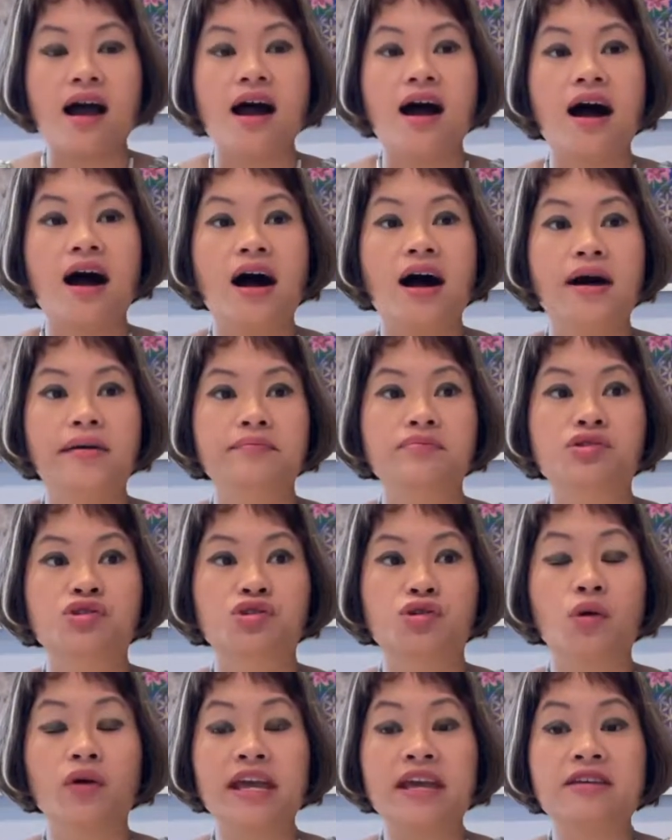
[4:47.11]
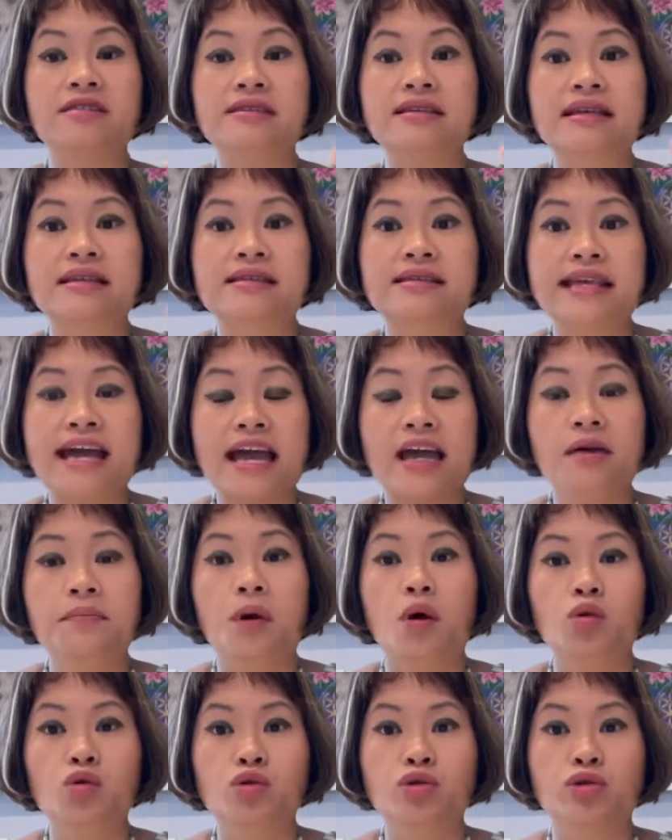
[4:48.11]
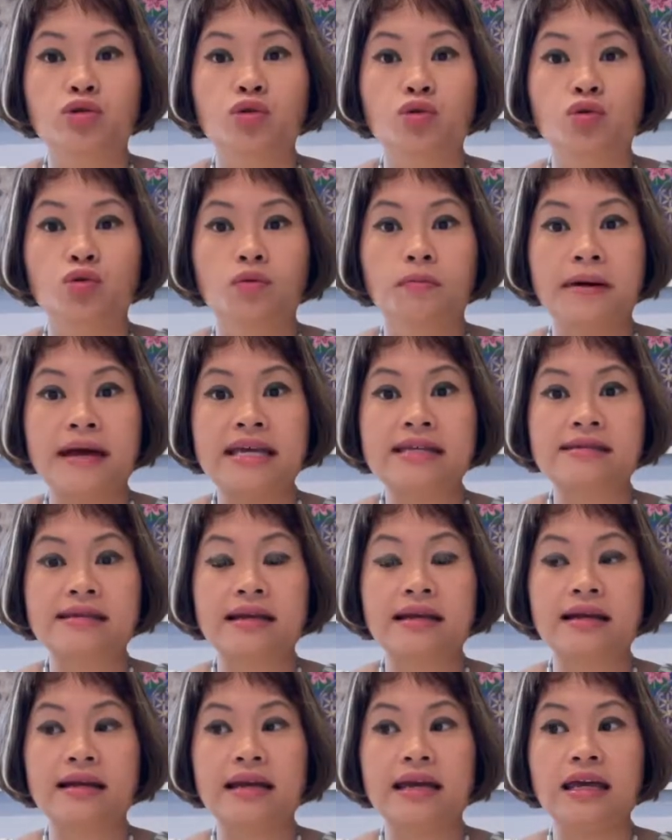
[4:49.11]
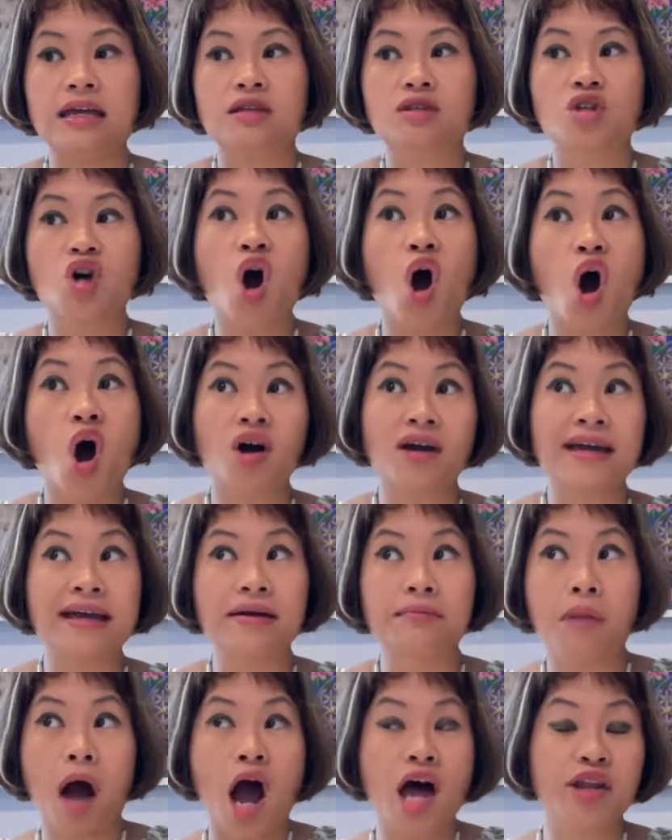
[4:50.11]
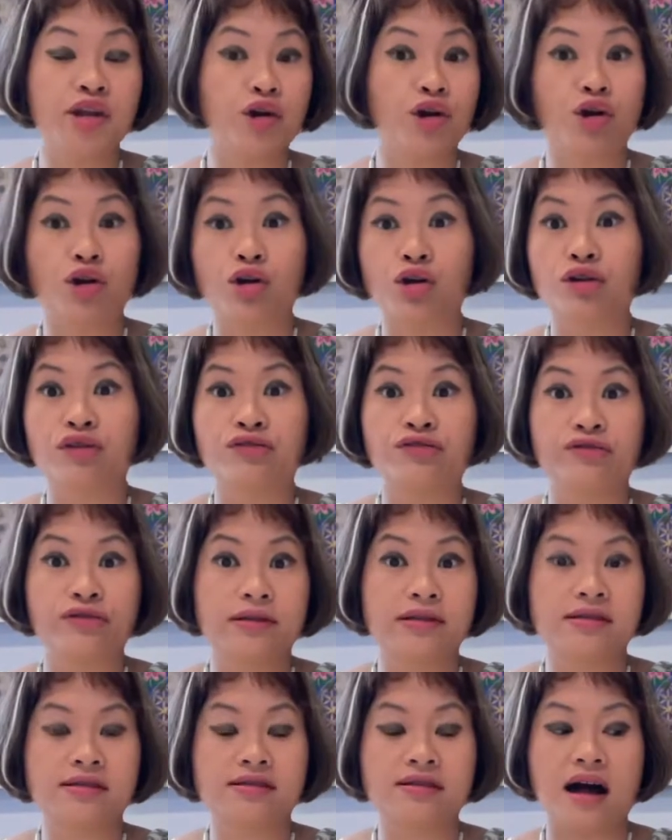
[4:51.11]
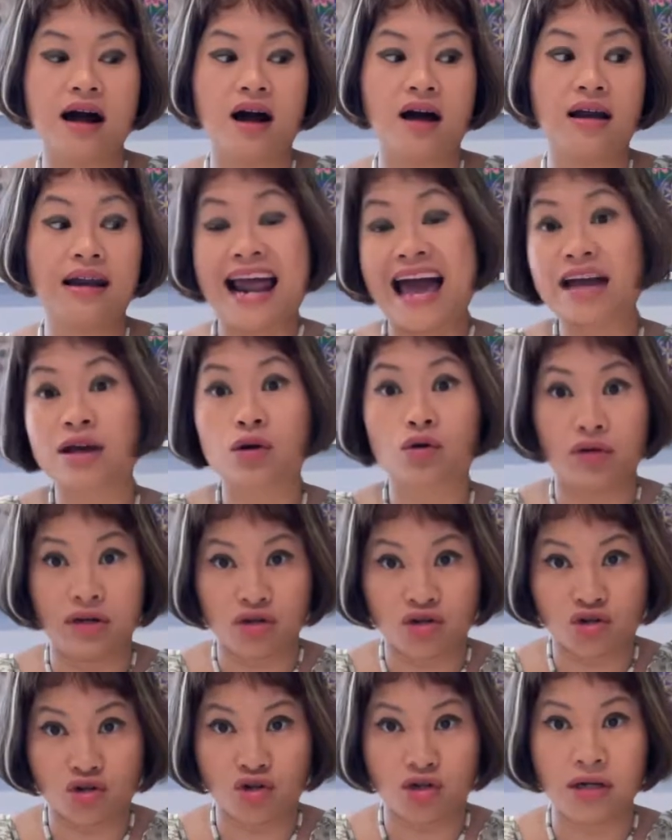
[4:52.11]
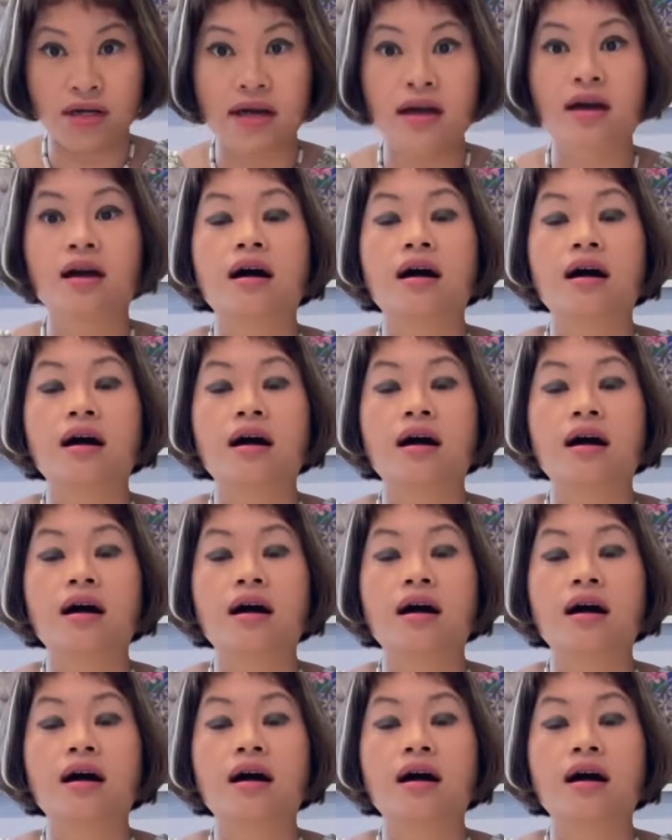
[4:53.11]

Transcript: so it's able to basically talk in Mother Earth's language,